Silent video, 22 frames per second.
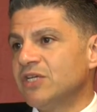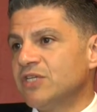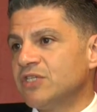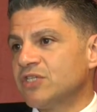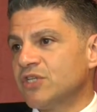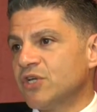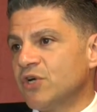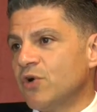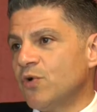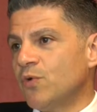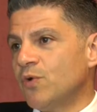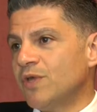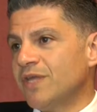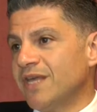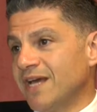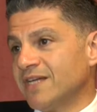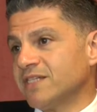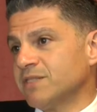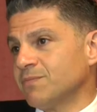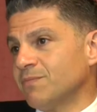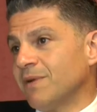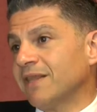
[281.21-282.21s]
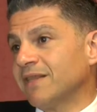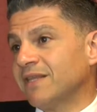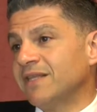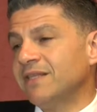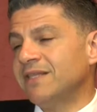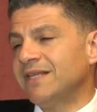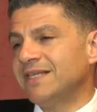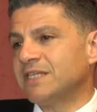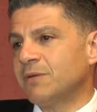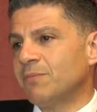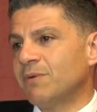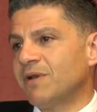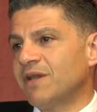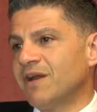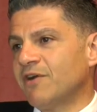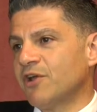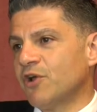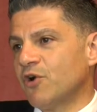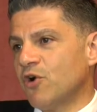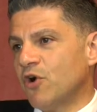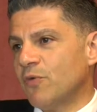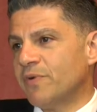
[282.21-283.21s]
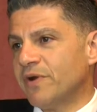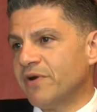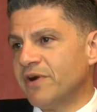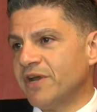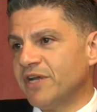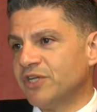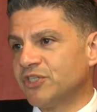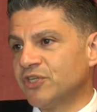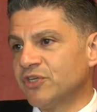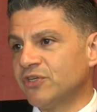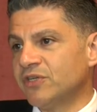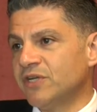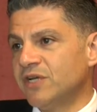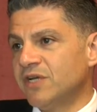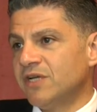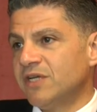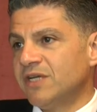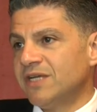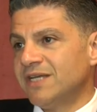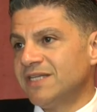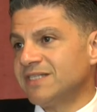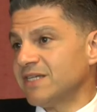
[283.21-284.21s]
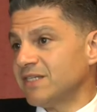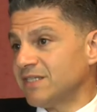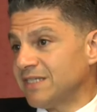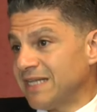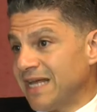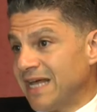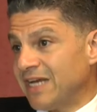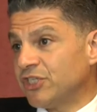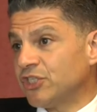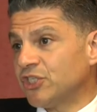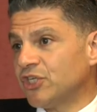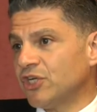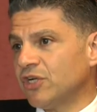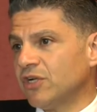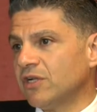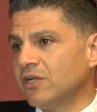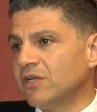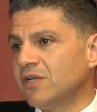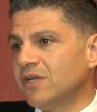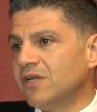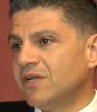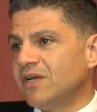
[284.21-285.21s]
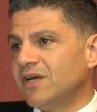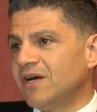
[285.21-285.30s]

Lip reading: So yes, multidisciplinary cooperation is essential